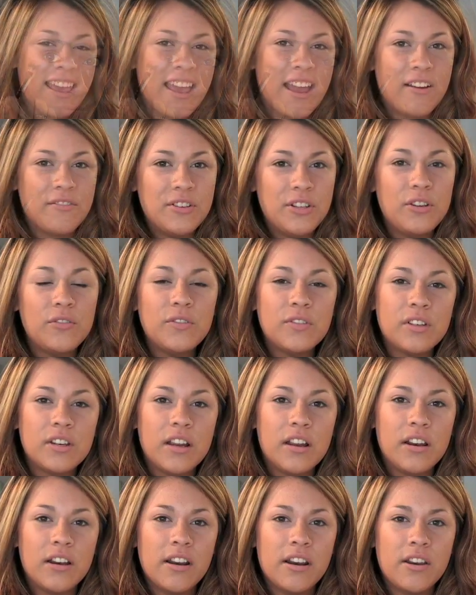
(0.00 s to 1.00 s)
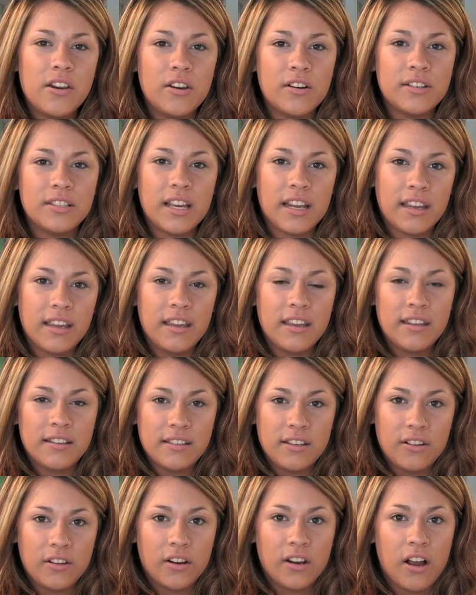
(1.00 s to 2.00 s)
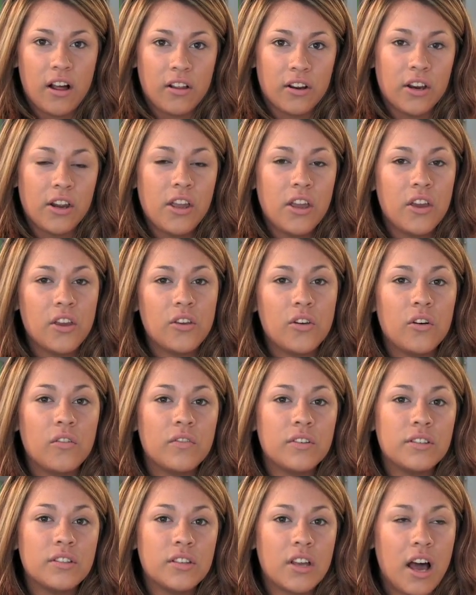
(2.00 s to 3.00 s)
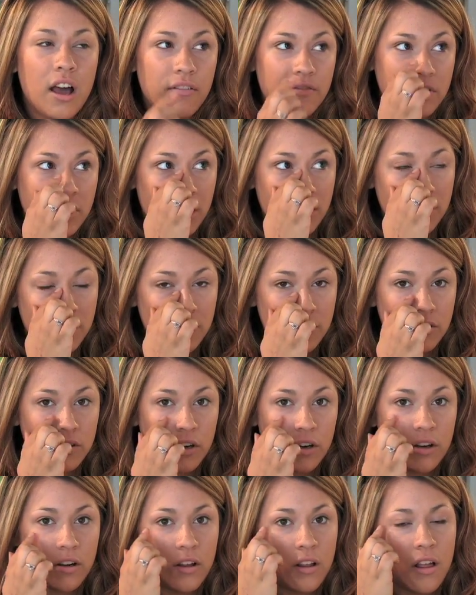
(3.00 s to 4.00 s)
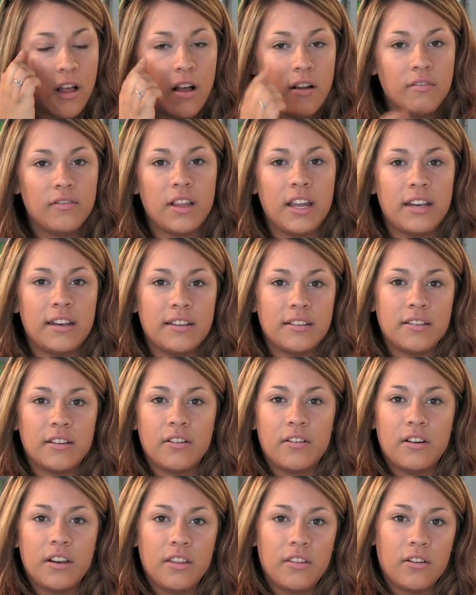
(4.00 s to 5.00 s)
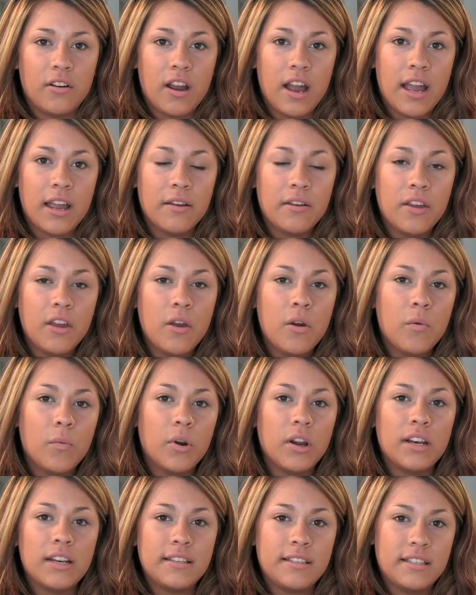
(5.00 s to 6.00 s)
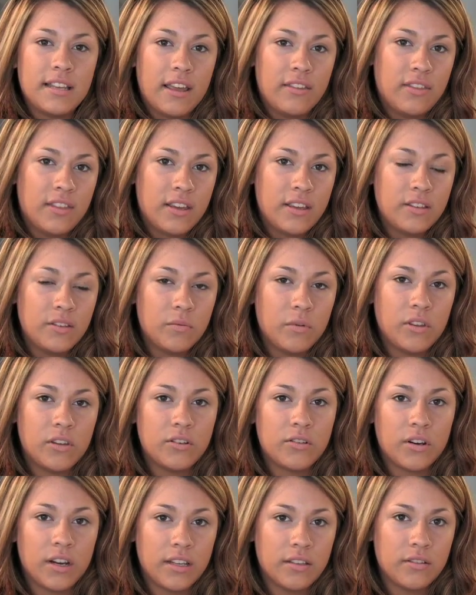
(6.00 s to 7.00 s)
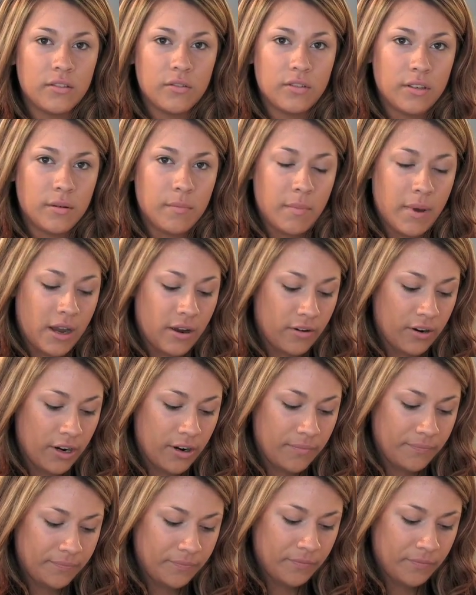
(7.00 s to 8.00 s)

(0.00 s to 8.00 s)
After you've started your second concealer color, you have a soft, gentle circle of lightness underneath your eye. We're going to set this with a translucent powder.